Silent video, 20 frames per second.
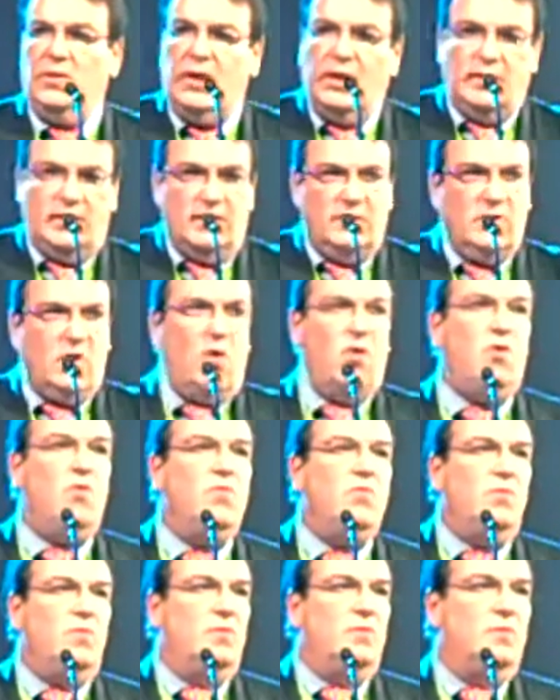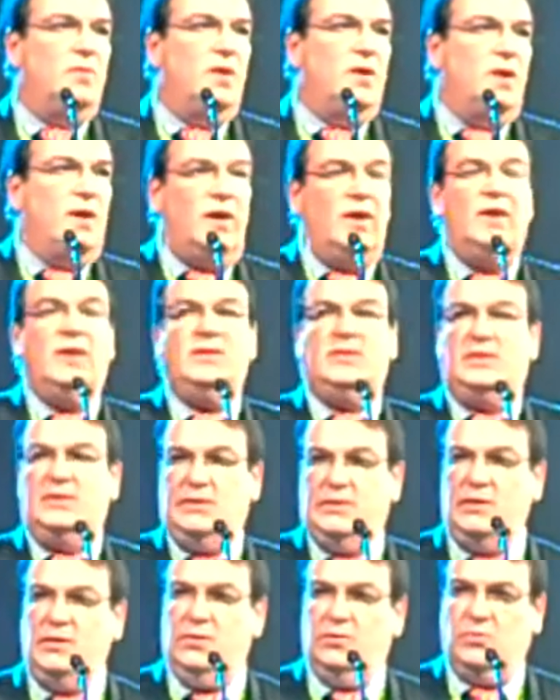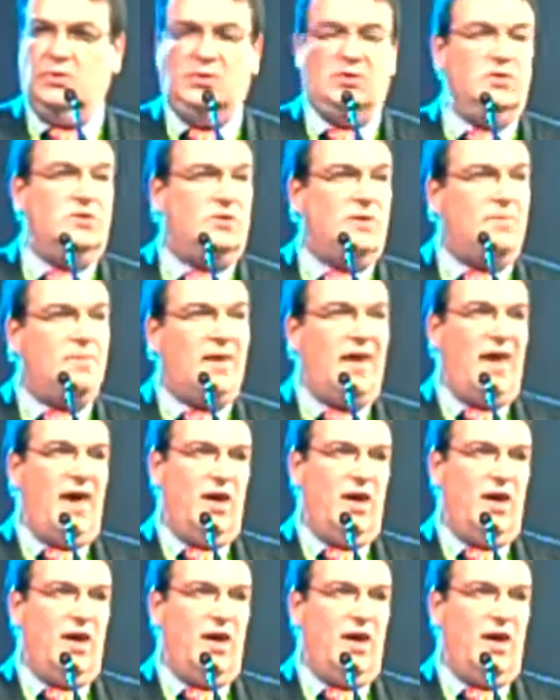all that. It's all in a single system,